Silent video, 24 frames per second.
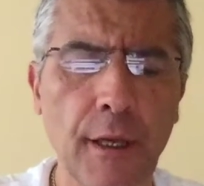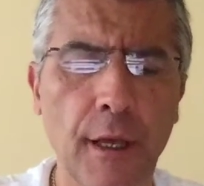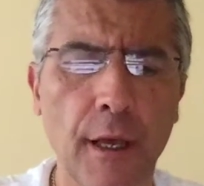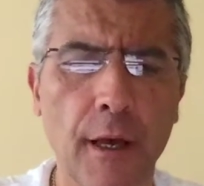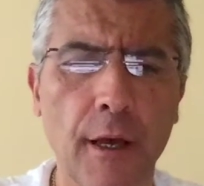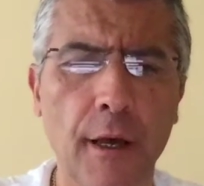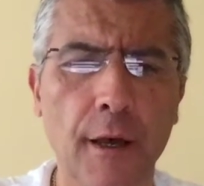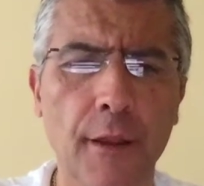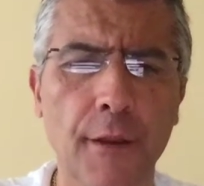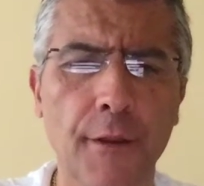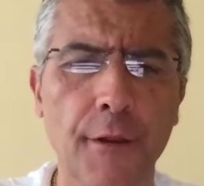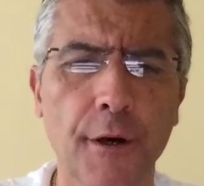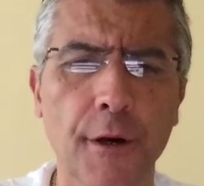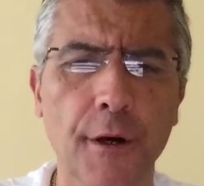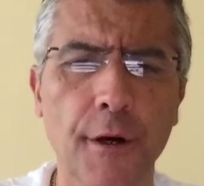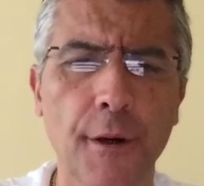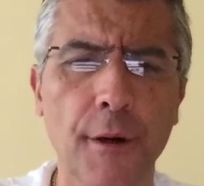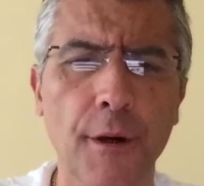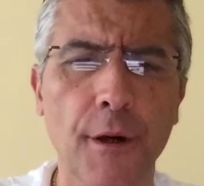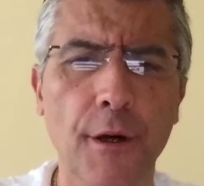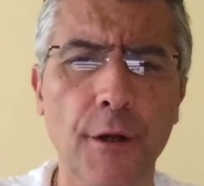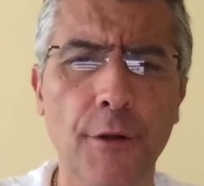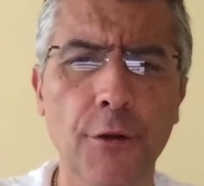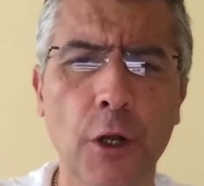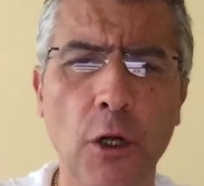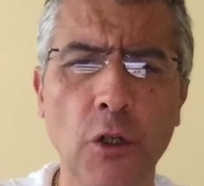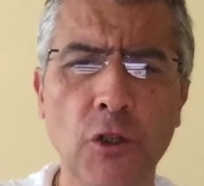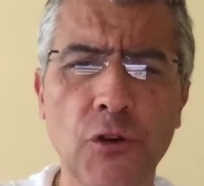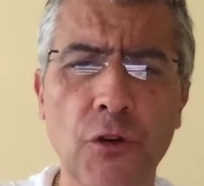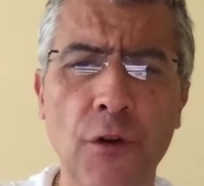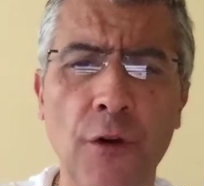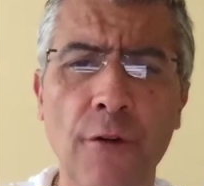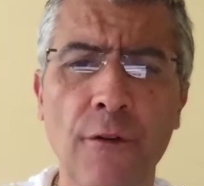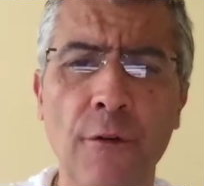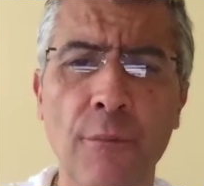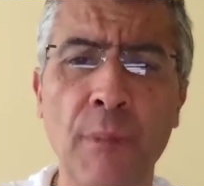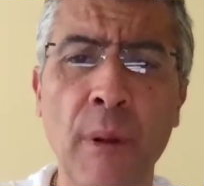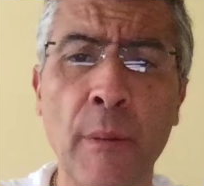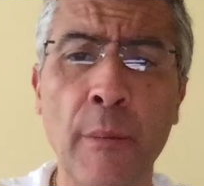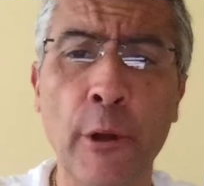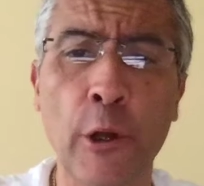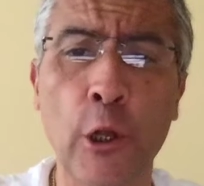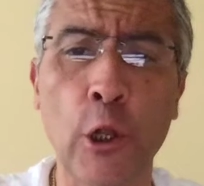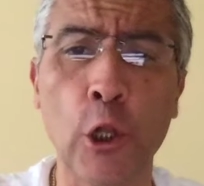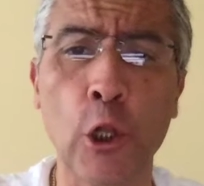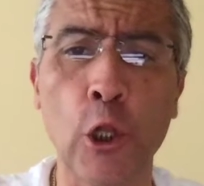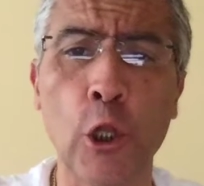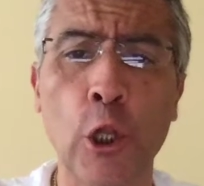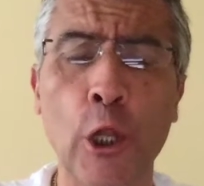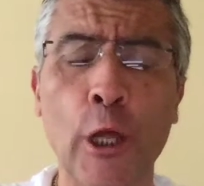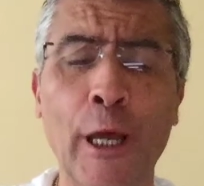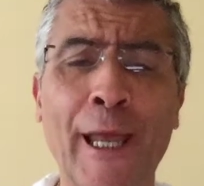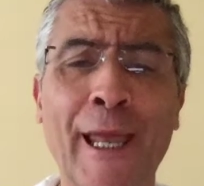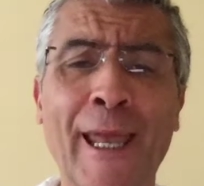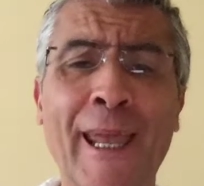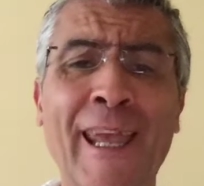the doctrine of biblical